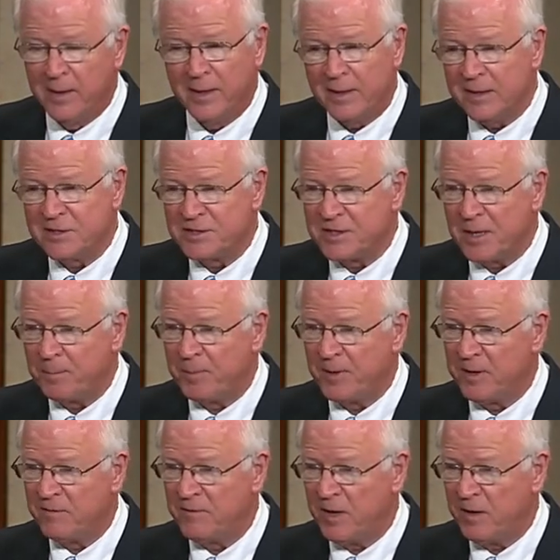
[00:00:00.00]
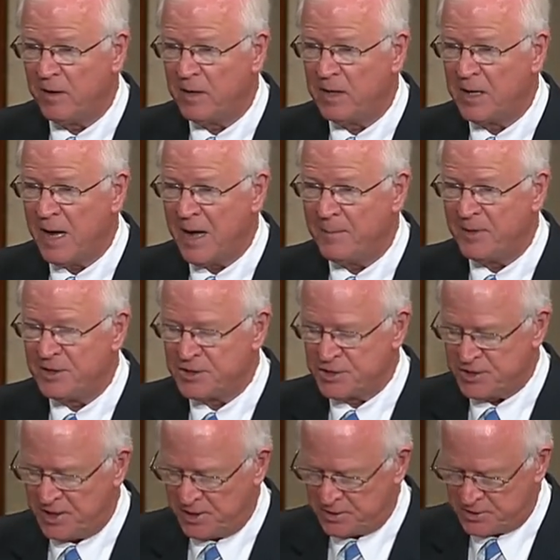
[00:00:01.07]
and is simply a very common
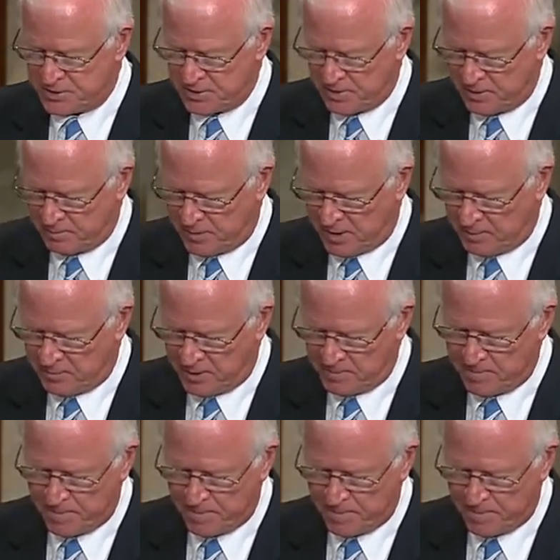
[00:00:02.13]
sense amendment.